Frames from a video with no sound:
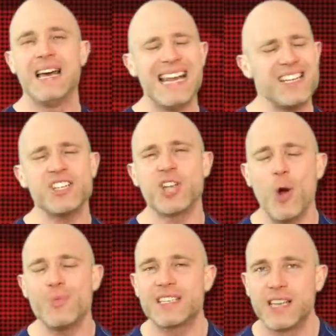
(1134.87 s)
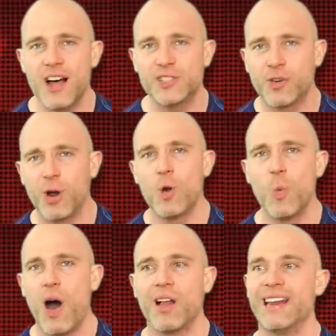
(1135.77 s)
Let's just hope this lasts for a long
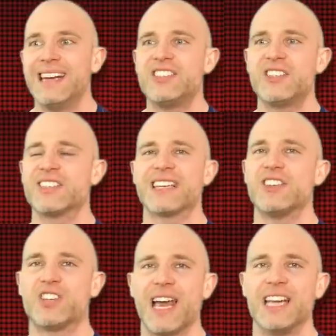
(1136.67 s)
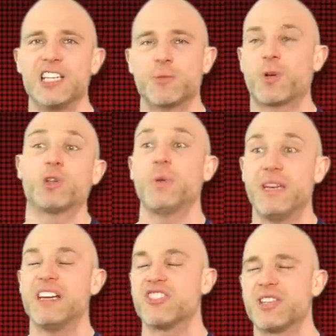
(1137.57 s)
while and literally doesn't get changed because we
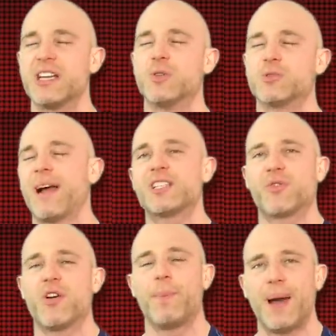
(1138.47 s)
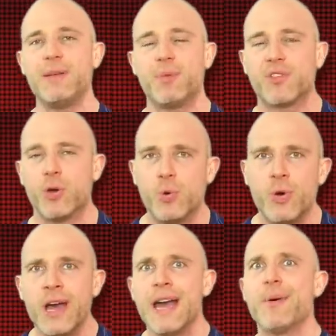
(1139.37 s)
need a singles match for a pay-per-view,
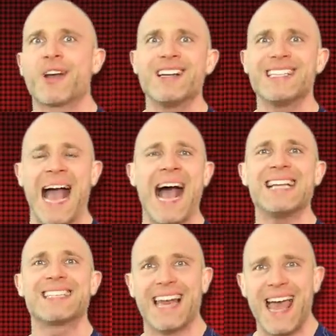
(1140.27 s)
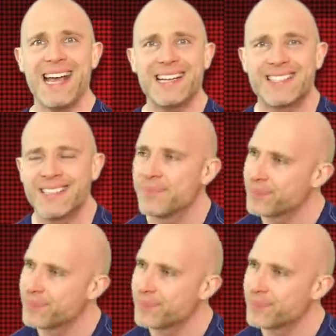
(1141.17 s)
because it has legs.